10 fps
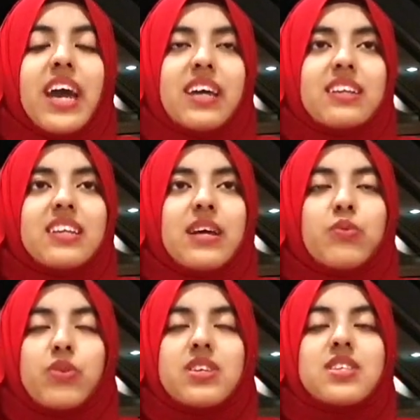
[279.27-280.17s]
and it
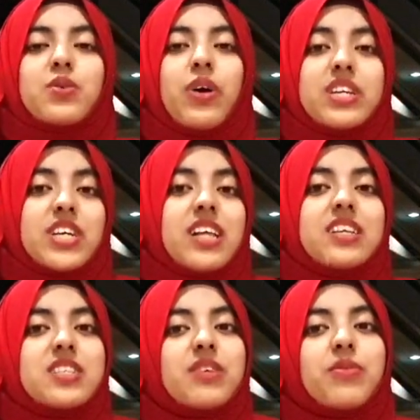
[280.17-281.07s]
was quite
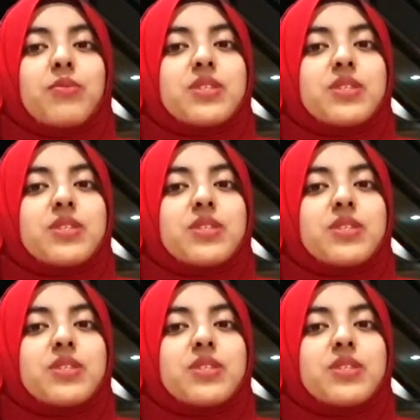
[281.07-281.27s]
challenging for me